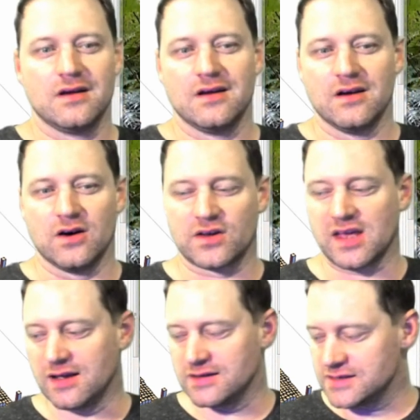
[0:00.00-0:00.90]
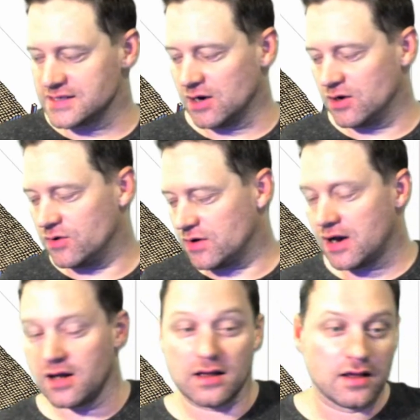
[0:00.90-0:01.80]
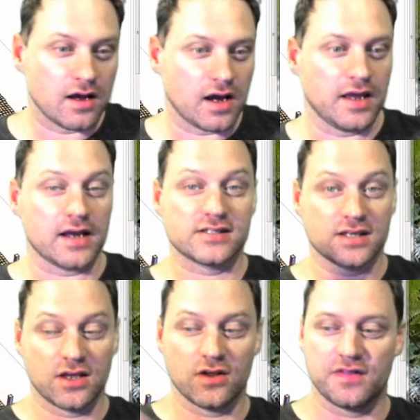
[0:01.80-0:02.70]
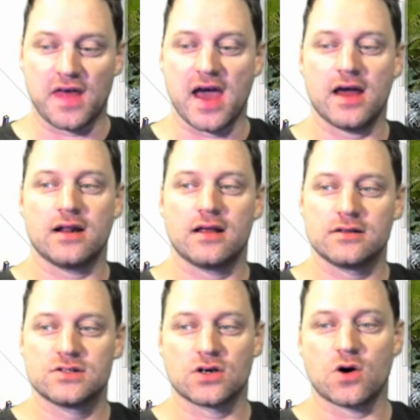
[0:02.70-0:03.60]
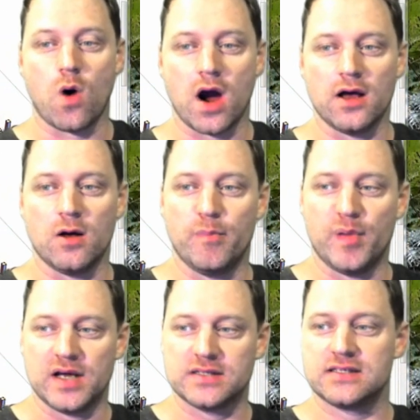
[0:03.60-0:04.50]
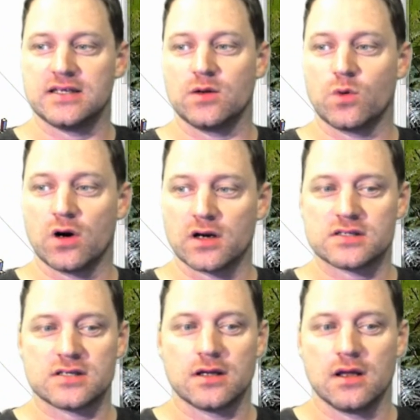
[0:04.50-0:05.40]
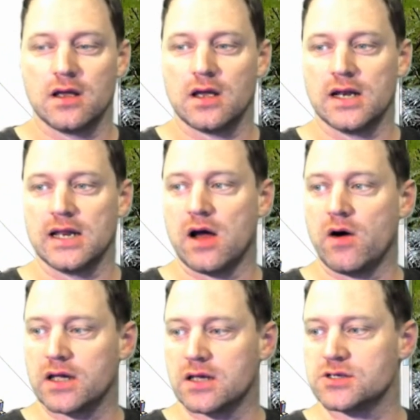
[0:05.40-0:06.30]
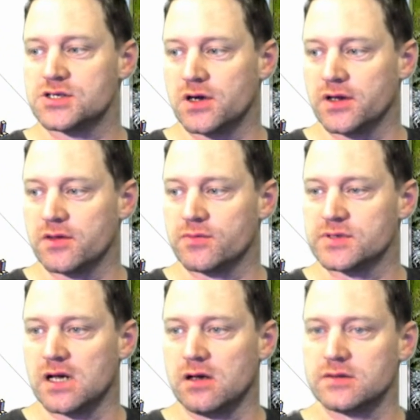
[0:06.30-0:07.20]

Okay, so I executed that, took a while, but it worked. And now I can show you the results.